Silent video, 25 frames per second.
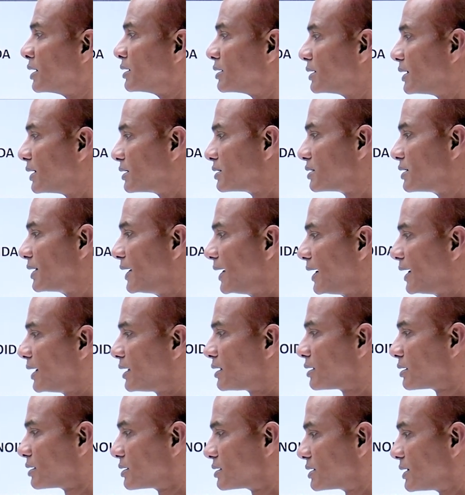the
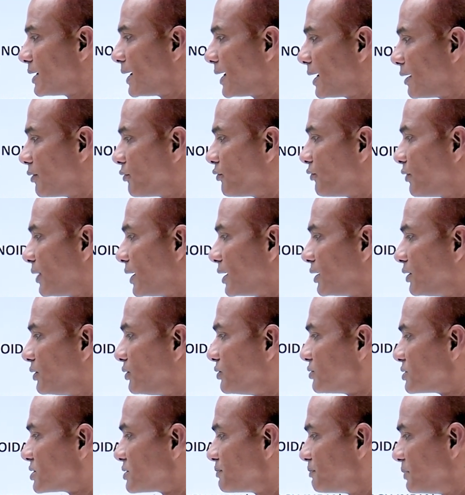date, time,
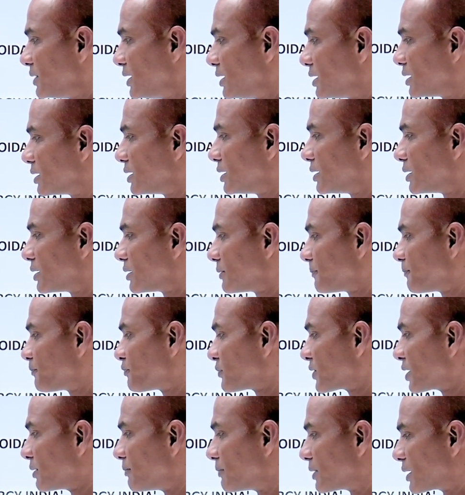venue, speaker,
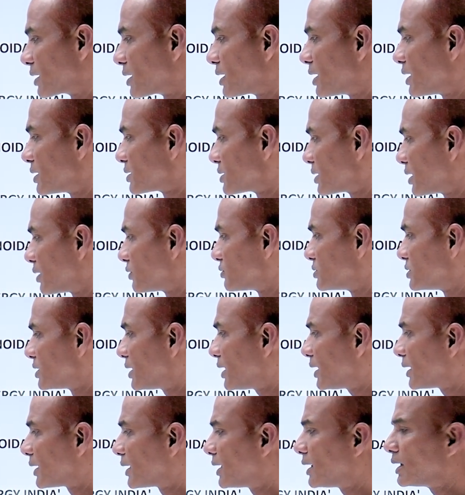Prakash
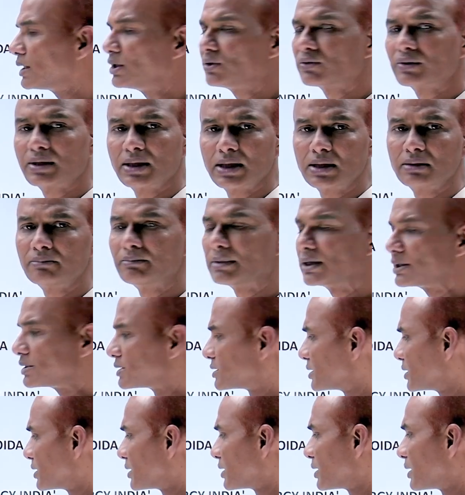Ahuja. Again, you can
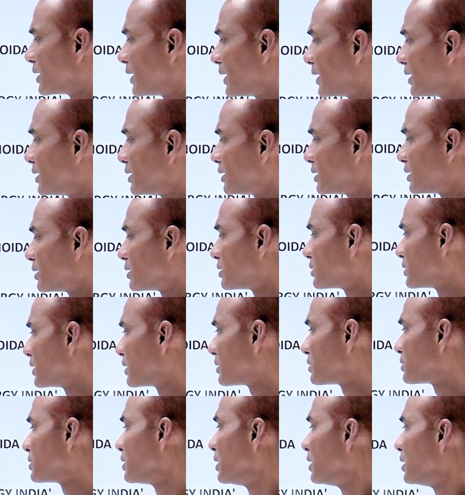mention a line here
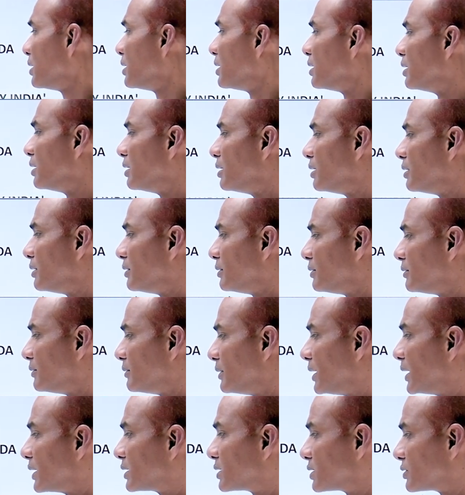that
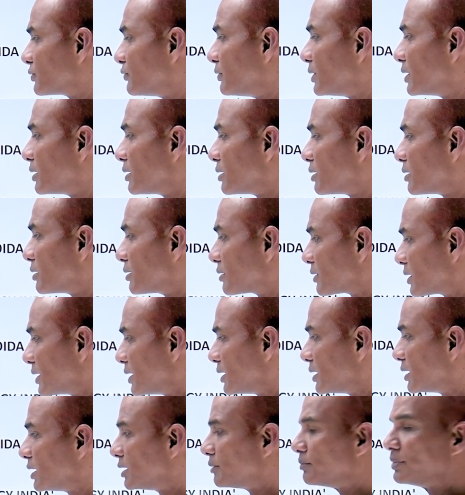it will
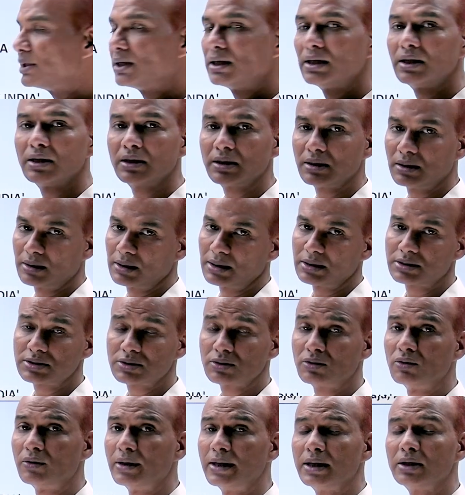really be, it's
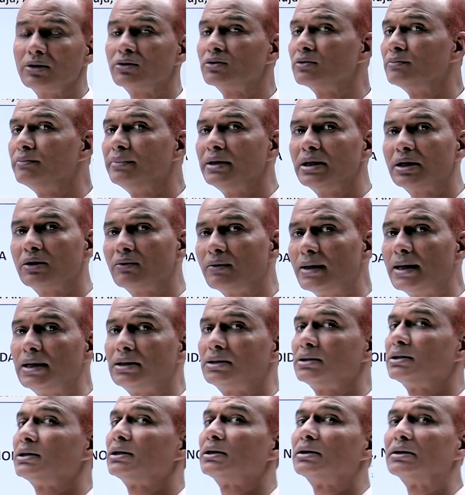going to be quite
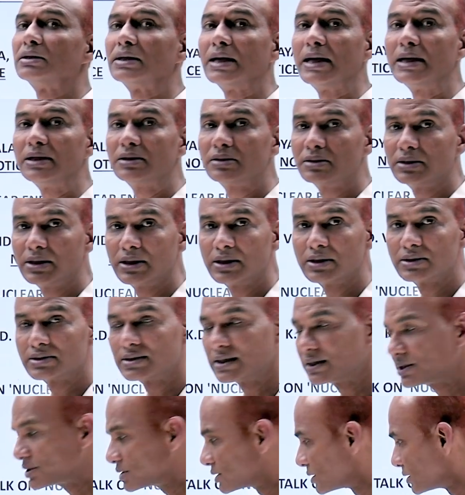an enlightening
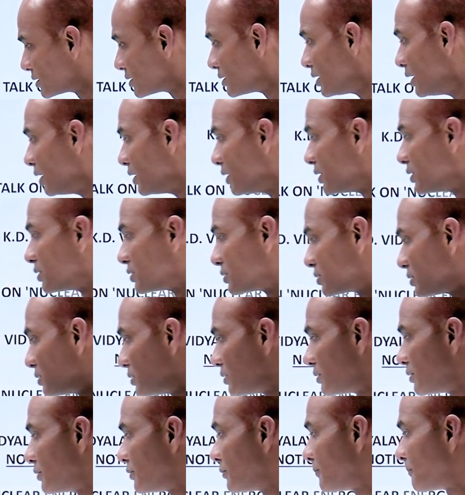session.
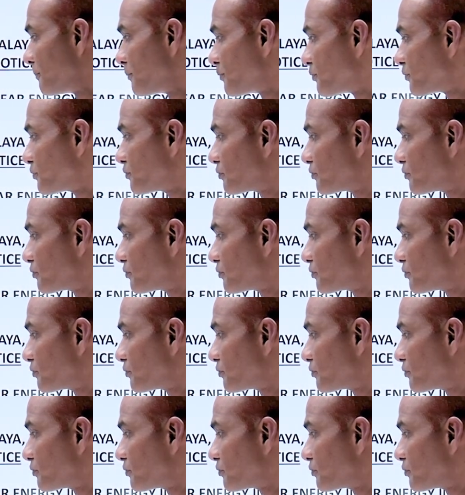So